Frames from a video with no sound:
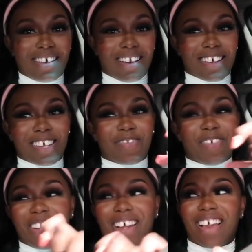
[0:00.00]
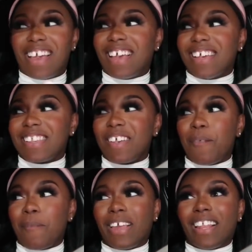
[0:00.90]
And I just feel like it's
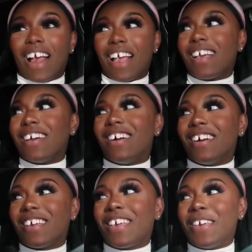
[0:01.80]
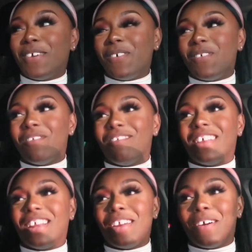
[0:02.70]
gonna be like a cute
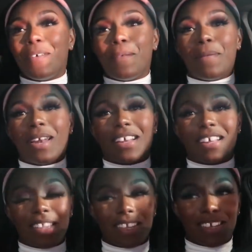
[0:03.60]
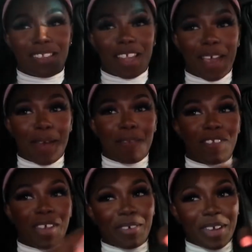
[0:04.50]
video, but at the same time,
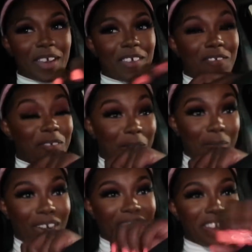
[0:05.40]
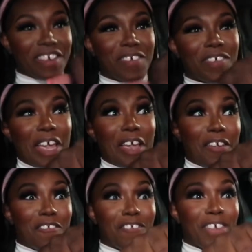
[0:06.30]
very informative
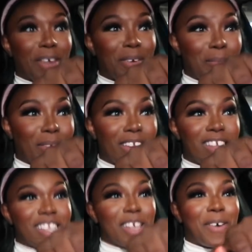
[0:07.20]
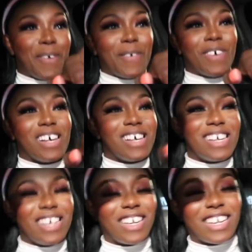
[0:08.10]
and very much so
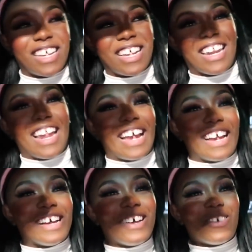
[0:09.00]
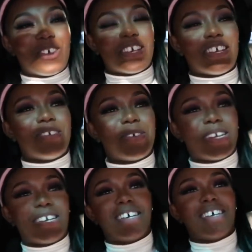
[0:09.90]
like, oh shit,
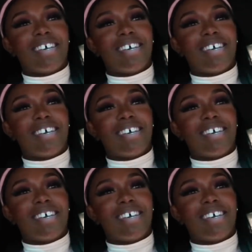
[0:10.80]
Rita.